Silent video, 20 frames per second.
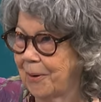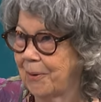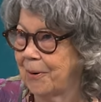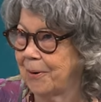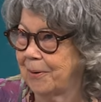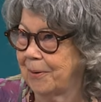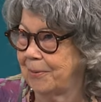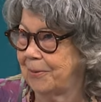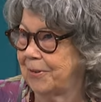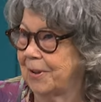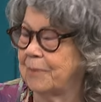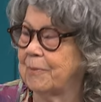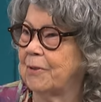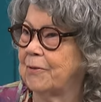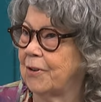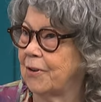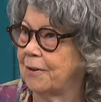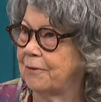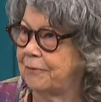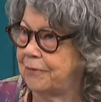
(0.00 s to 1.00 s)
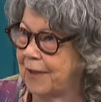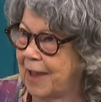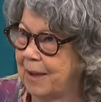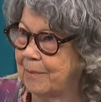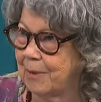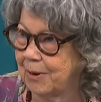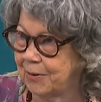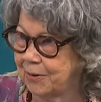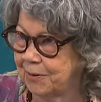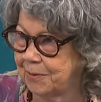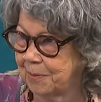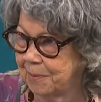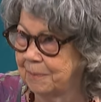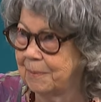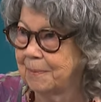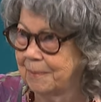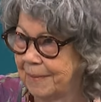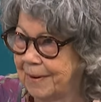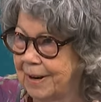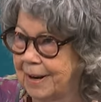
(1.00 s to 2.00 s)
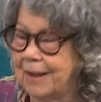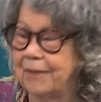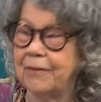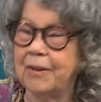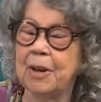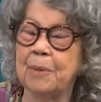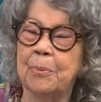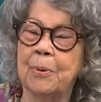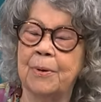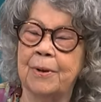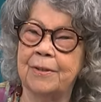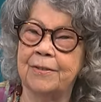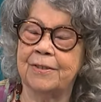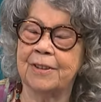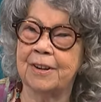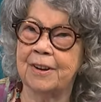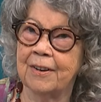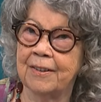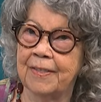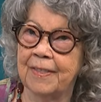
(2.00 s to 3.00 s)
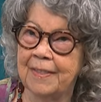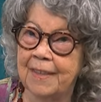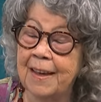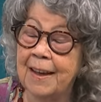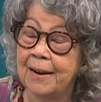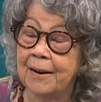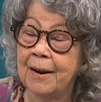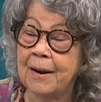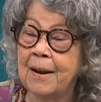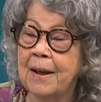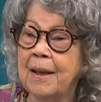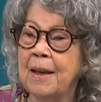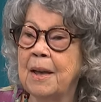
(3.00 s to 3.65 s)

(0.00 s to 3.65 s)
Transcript: or some of our famous living poets are not there.